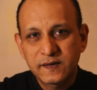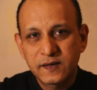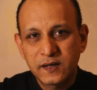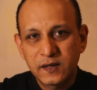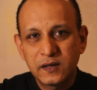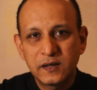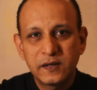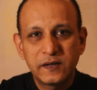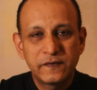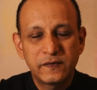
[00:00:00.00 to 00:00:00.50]

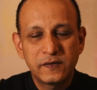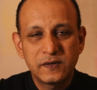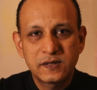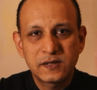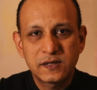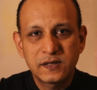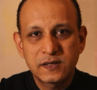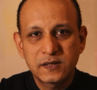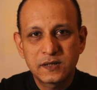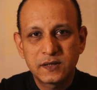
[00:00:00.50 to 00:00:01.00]
subtle
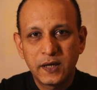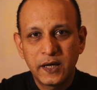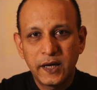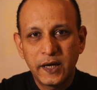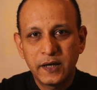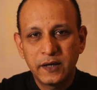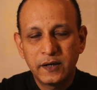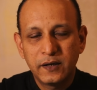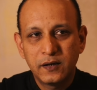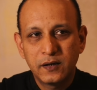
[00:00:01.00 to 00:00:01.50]
differences,
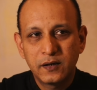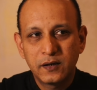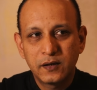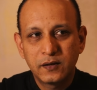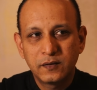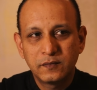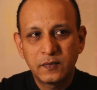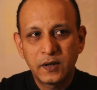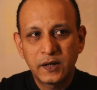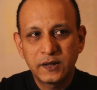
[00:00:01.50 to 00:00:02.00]
and
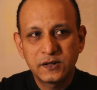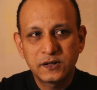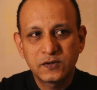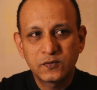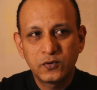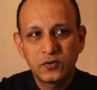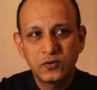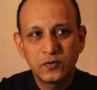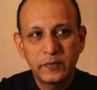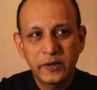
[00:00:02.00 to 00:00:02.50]
I just
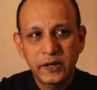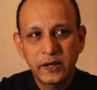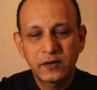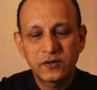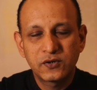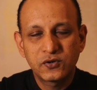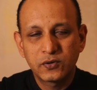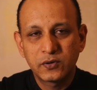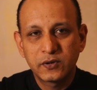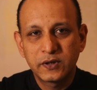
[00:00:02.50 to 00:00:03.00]
want to make
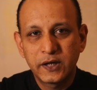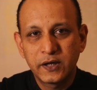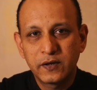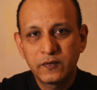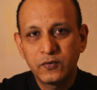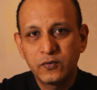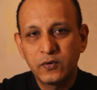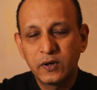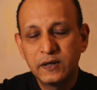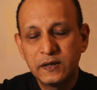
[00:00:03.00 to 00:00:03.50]
sure that
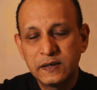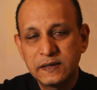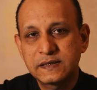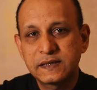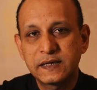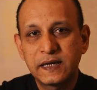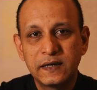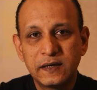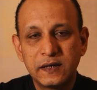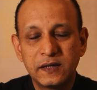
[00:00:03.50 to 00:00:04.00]
you
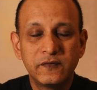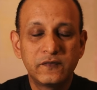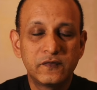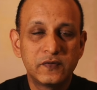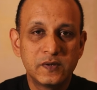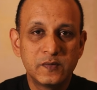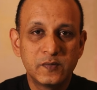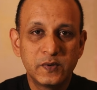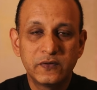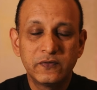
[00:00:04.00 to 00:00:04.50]
understand the
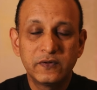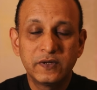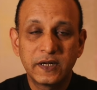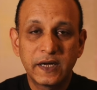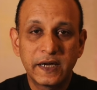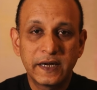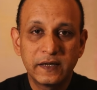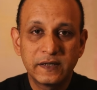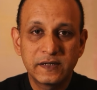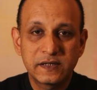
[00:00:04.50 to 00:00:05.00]
difference between an
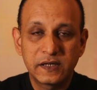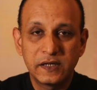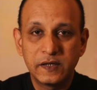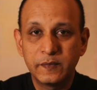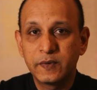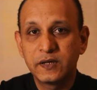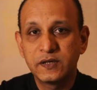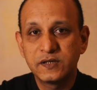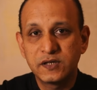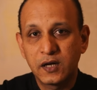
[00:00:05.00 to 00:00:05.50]
ice
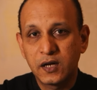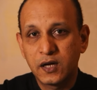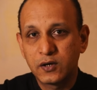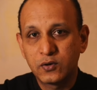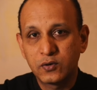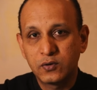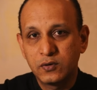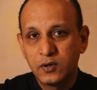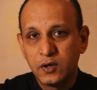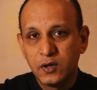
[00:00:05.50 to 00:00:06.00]
cream and a
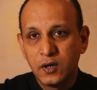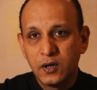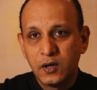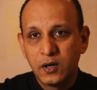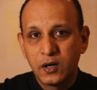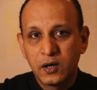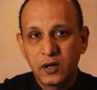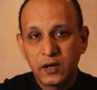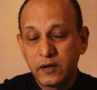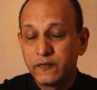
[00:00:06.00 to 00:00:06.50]
gelato
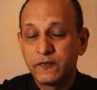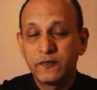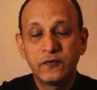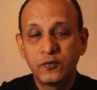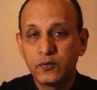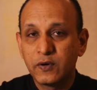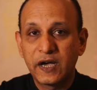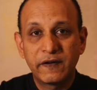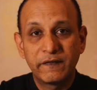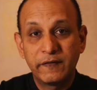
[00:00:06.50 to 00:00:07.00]
if
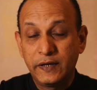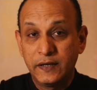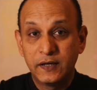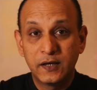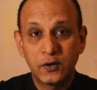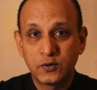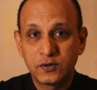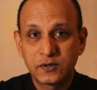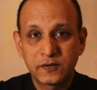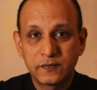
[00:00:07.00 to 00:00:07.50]
you have any
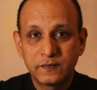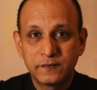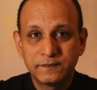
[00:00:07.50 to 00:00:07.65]
doubts.